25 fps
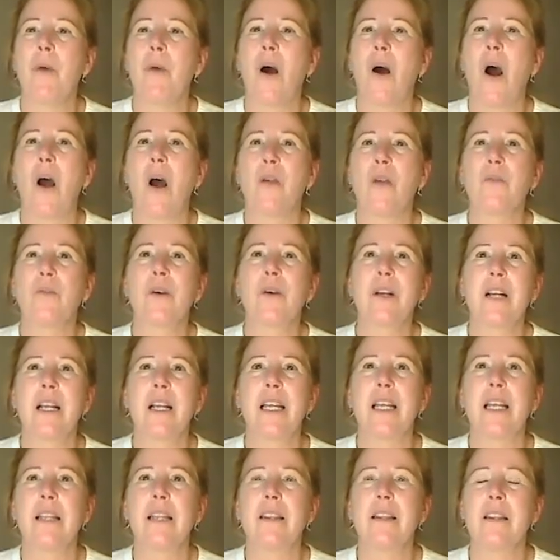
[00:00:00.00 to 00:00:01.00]
are
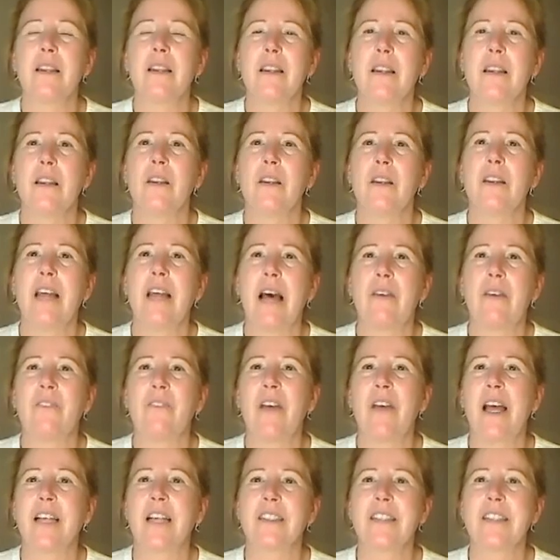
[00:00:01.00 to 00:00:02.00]
really that
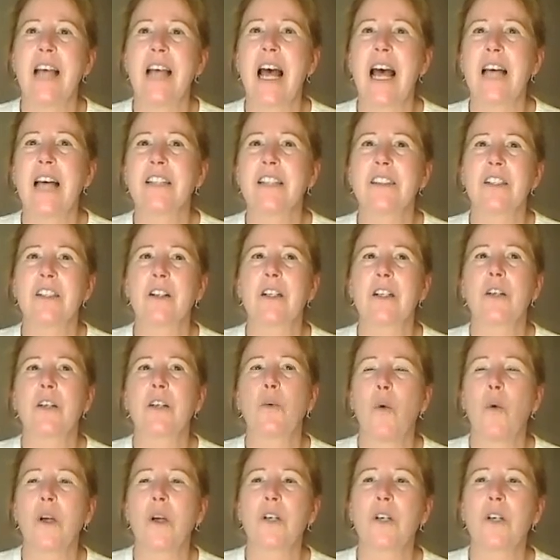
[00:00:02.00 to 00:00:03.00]
fantastic,
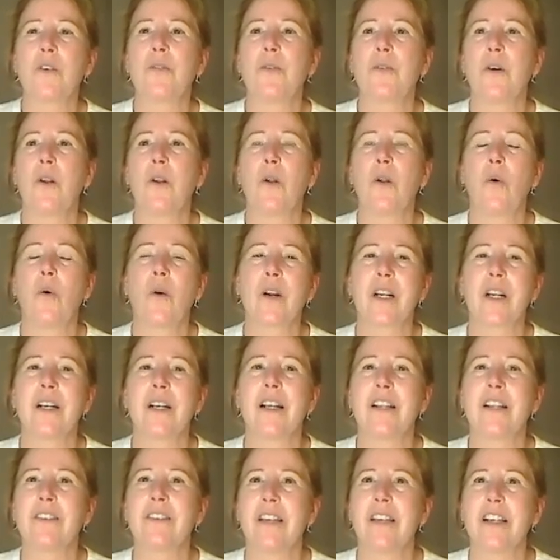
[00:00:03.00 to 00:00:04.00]
wonderful
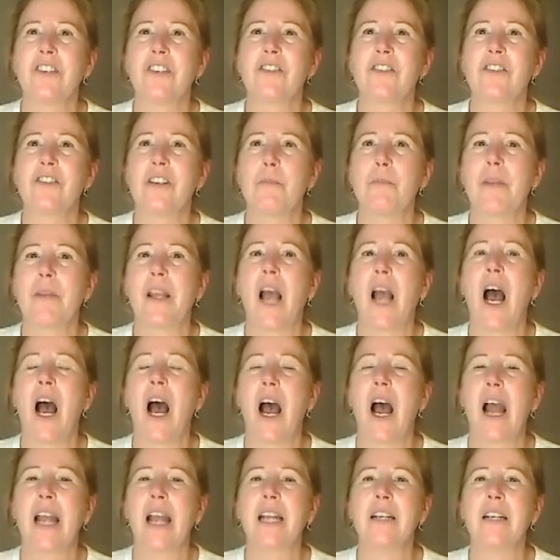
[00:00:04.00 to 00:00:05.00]
organization
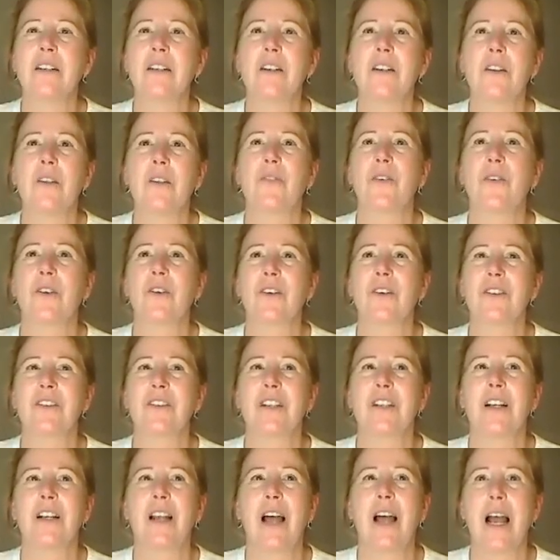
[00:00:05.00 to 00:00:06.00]
behind the
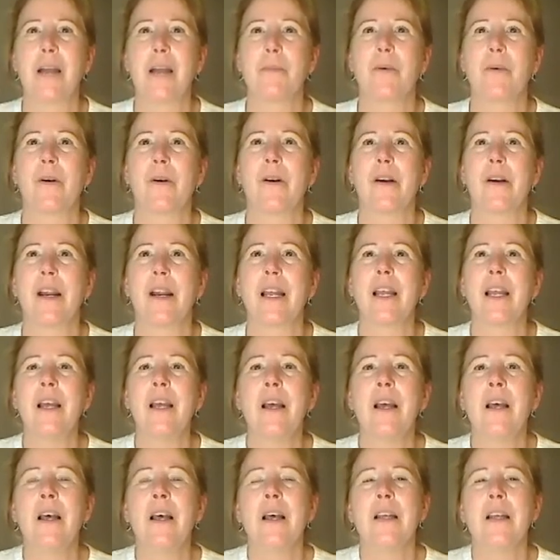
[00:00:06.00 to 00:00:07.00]
Ferguson Library.
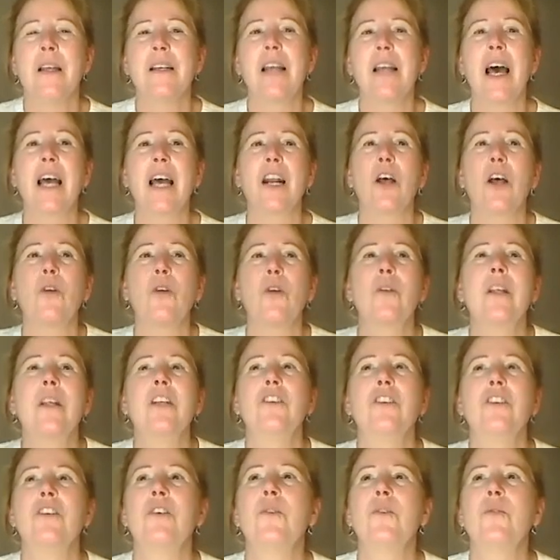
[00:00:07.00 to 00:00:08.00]
Not
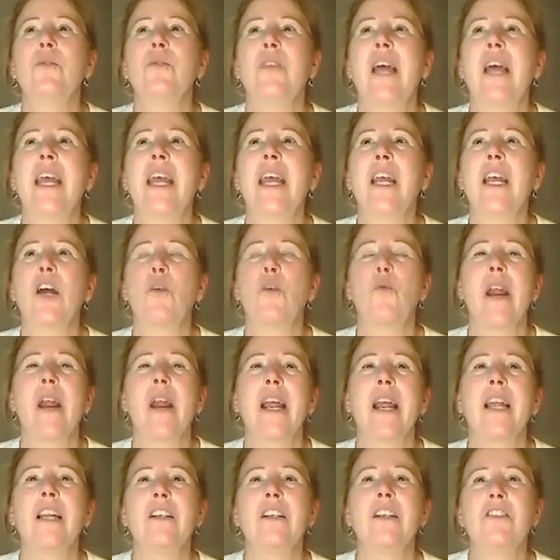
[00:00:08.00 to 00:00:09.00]
only do they
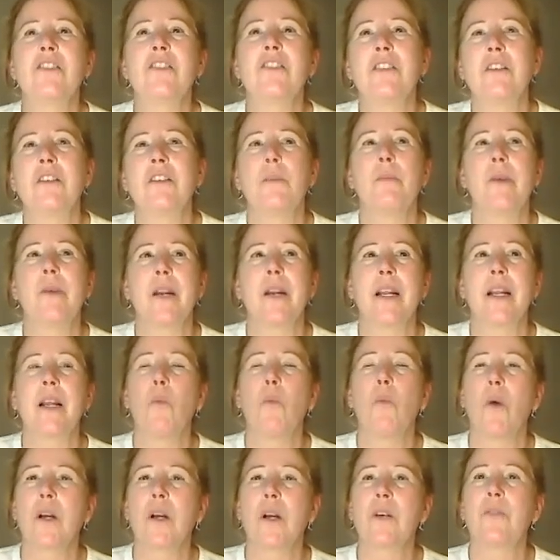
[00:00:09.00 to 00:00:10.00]
arrange to
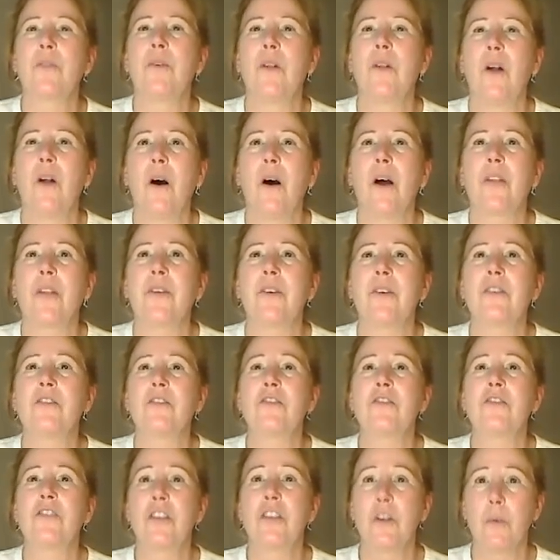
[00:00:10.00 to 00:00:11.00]
bring wonderful authors
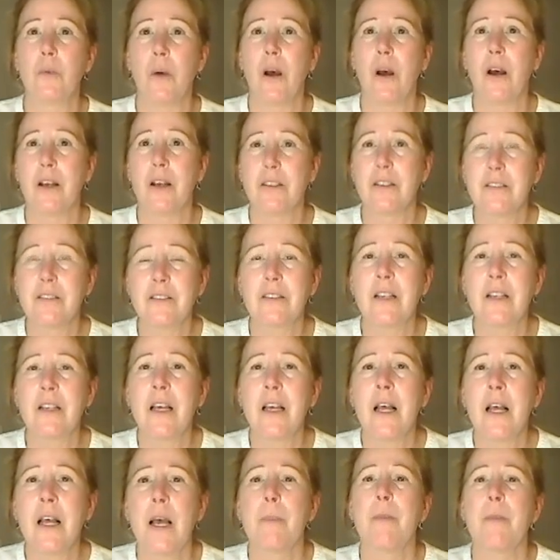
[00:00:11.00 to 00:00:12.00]
to us,
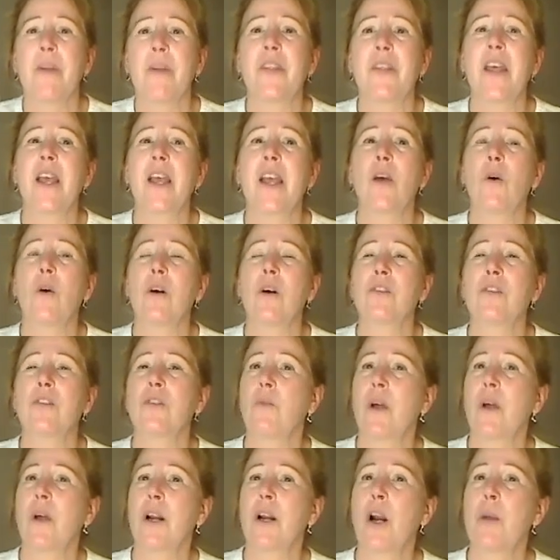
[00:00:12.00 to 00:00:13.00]
but they also
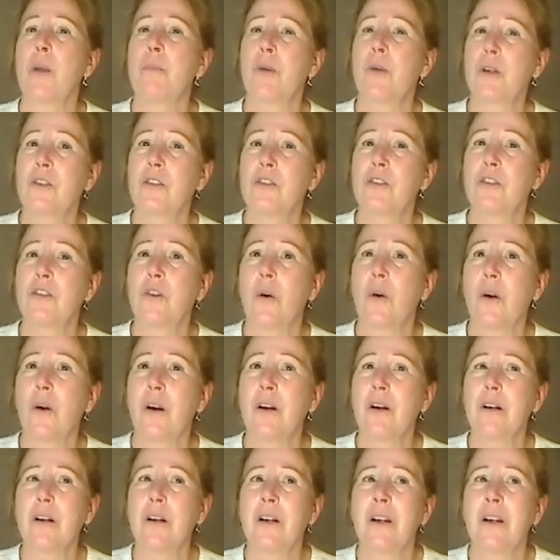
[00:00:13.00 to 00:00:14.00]
run our bookstore.